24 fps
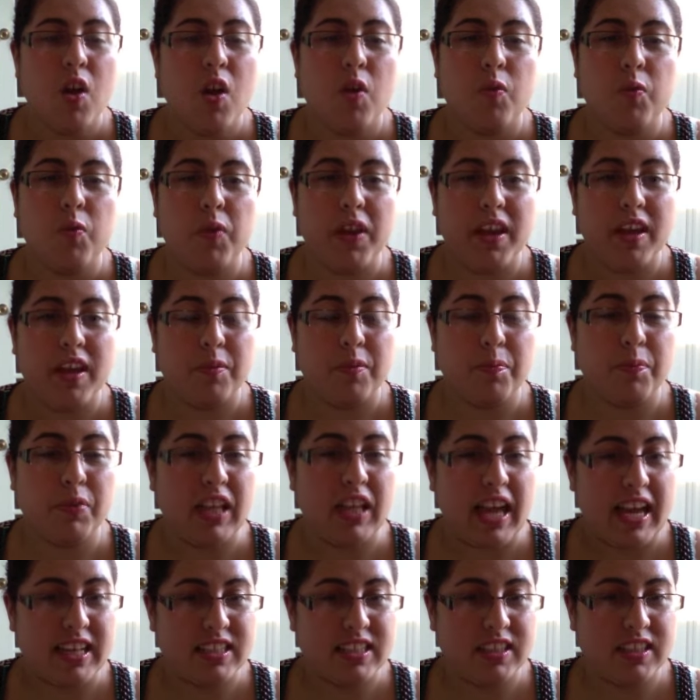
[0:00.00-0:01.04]
with
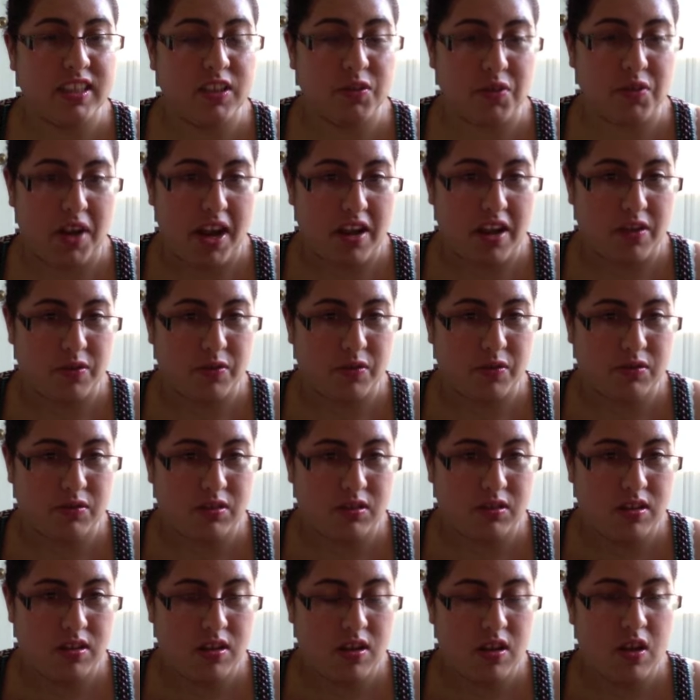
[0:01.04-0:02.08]
plastic
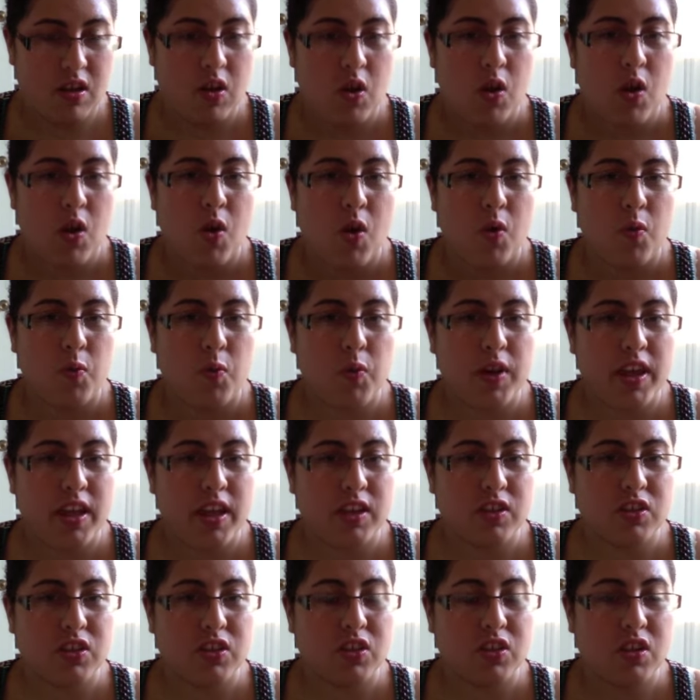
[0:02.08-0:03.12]
granules,
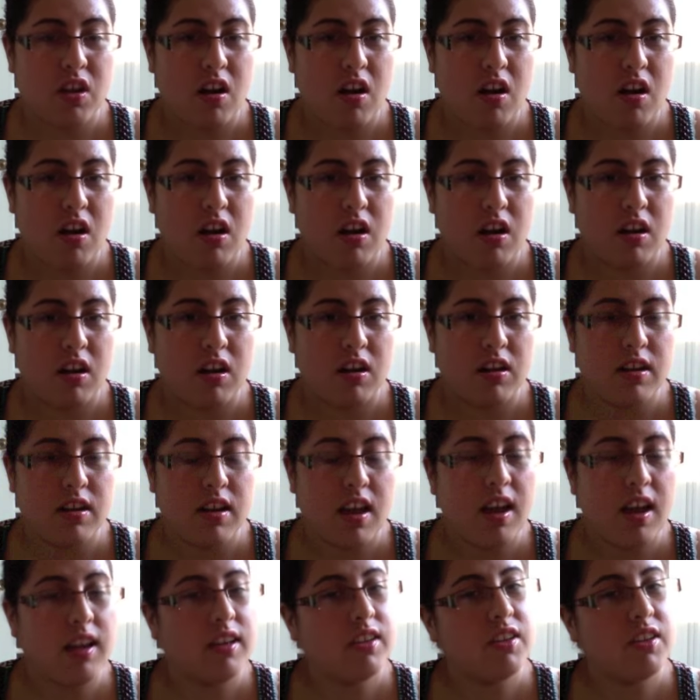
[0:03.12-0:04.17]
which are
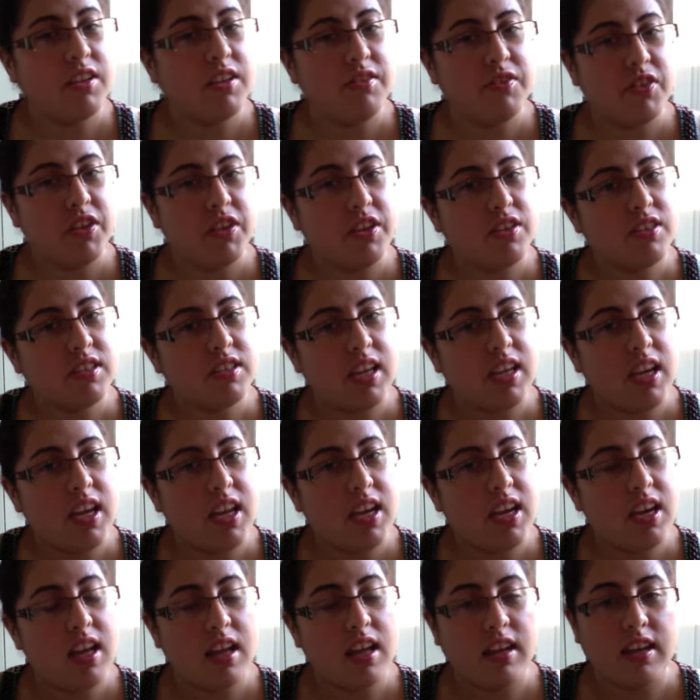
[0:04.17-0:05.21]
not good for your
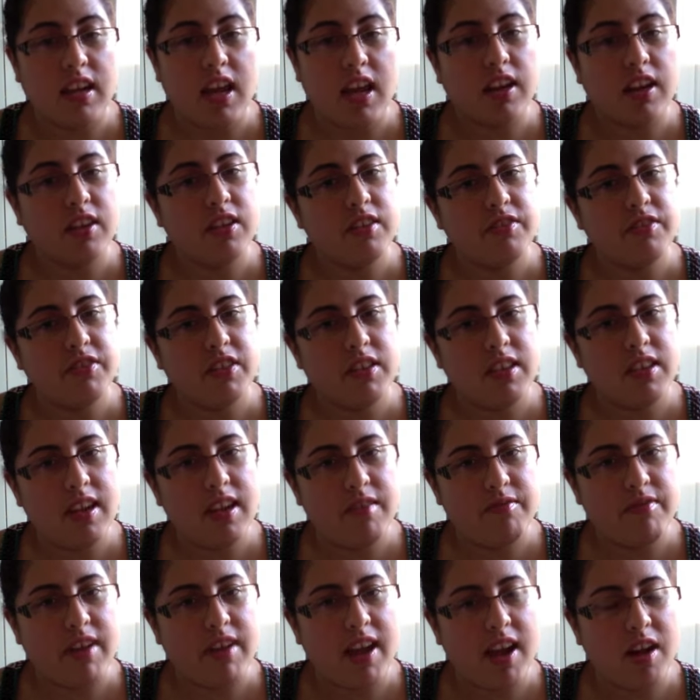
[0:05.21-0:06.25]
skin, not good for the
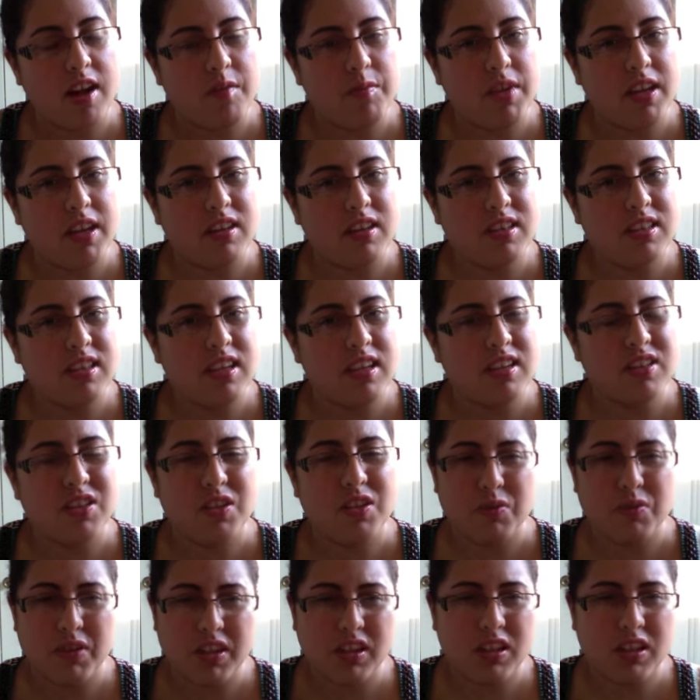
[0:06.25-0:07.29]
environment. And do you
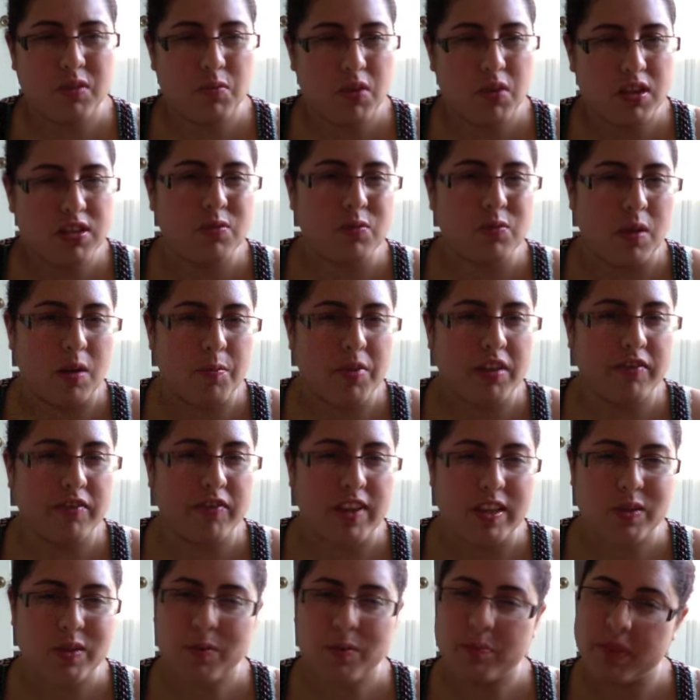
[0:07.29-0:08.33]
really want to rub your
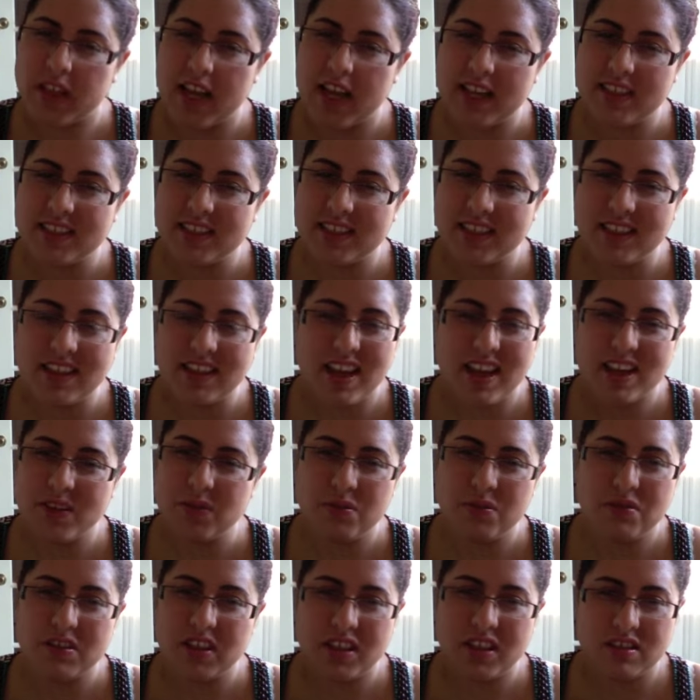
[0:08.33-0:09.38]
face with plastic? I don't
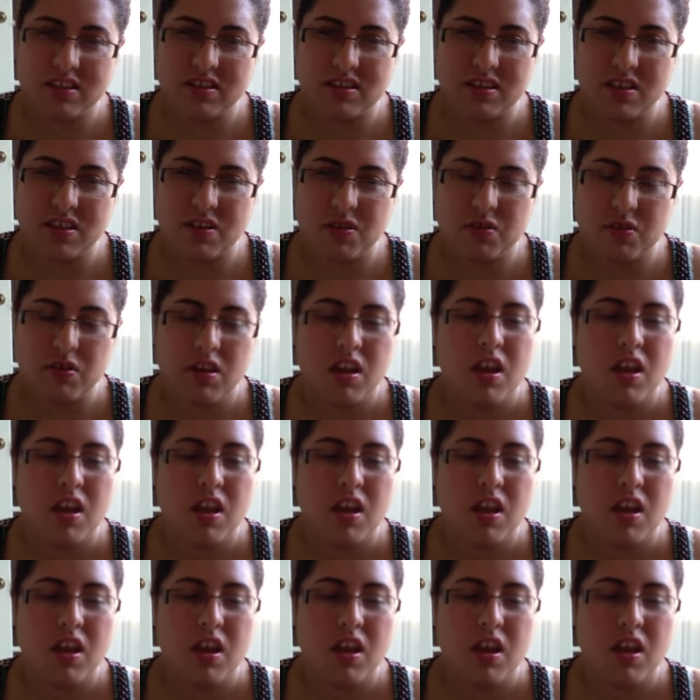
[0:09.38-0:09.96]
think so.